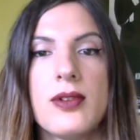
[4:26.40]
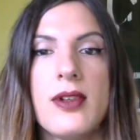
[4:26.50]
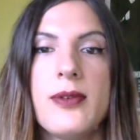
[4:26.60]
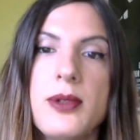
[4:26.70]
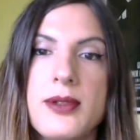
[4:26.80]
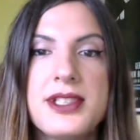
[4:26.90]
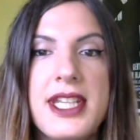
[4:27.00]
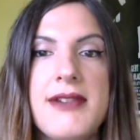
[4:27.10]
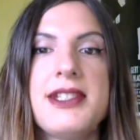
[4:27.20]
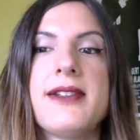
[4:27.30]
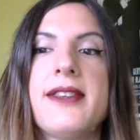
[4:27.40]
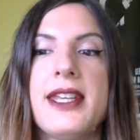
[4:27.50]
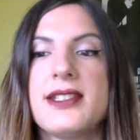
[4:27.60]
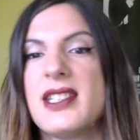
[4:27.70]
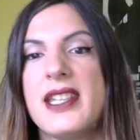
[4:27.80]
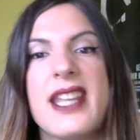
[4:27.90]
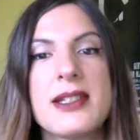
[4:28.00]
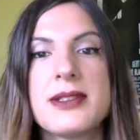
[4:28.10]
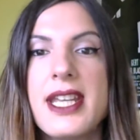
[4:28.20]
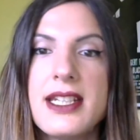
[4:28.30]
you want to do a series of things and then
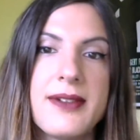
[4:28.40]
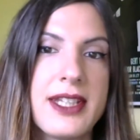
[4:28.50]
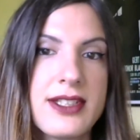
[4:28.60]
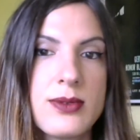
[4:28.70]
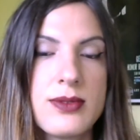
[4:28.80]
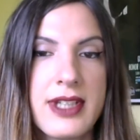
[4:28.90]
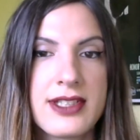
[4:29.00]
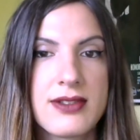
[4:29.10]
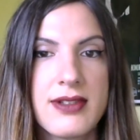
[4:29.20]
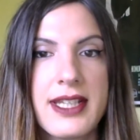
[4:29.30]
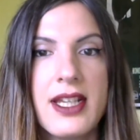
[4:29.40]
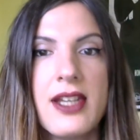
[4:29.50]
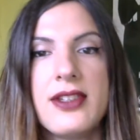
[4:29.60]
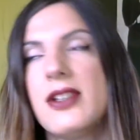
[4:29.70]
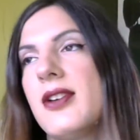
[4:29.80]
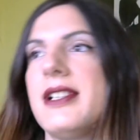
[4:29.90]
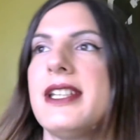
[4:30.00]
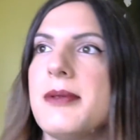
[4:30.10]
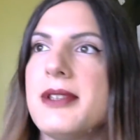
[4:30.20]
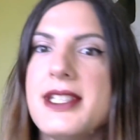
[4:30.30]
that's the end of it, that's great. The
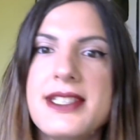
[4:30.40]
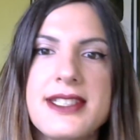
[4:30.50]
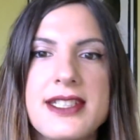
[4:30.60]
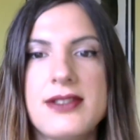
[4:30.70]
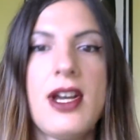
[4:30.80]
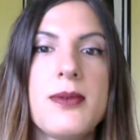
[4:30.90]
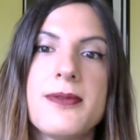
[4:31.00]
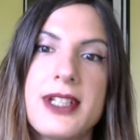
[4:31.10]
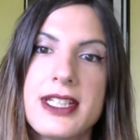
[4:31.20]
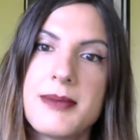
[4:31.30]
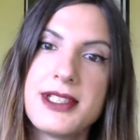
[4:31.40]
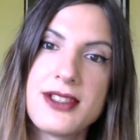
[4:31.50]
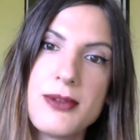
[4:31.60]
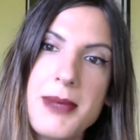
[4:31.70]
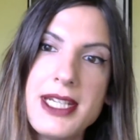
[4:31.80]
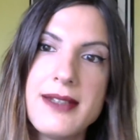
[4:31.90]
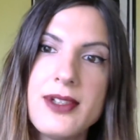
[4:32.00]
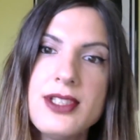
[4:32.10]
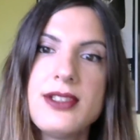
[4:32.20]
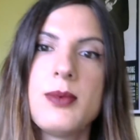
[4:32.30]
idea with this is there's hopefully going to be so many of
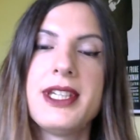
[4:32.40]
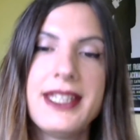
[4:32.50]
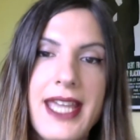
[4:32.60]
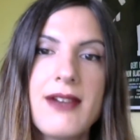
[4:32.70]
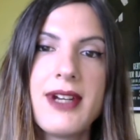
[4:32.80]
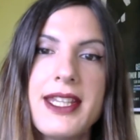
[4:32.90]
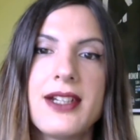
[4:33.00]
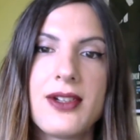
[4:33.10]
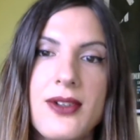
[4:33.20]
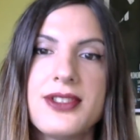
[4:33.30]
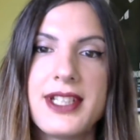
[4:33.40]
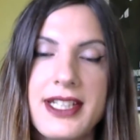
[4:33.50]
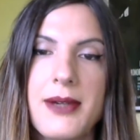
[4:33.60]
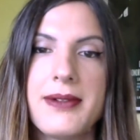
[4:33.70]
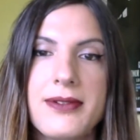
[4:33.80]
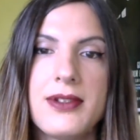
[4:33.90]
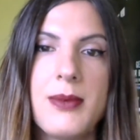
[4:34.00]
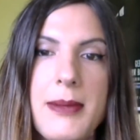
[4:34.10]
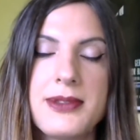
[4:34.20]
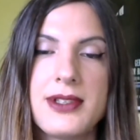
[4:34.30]
us that we can get regular content going through the
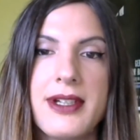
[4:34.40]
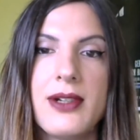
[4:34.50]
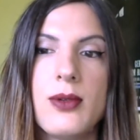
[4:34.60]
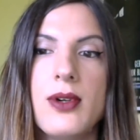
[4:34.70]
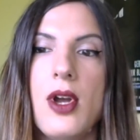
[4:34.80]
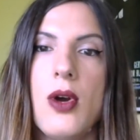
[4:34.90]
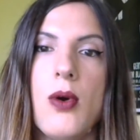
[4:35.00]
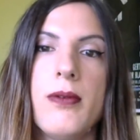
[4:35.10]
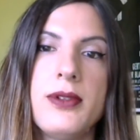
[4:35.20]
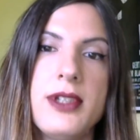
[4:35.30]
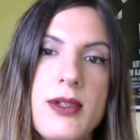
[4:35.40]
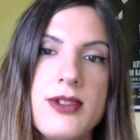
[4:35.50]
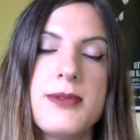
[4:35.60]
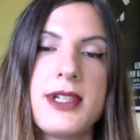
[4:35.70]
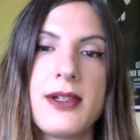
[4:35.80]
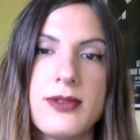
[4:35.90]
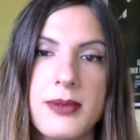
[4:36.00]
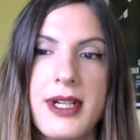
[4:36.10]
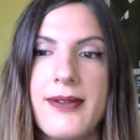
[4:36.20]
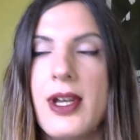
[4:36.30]
website or through the YouTube channels or
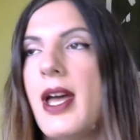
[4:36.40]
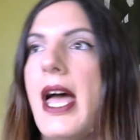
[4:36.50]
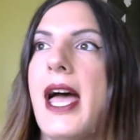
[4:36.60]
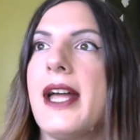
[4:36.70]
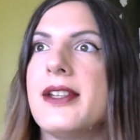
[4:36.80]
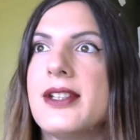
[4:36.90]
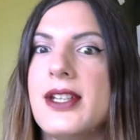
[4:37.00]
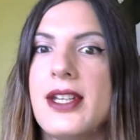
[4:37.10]
whatever, and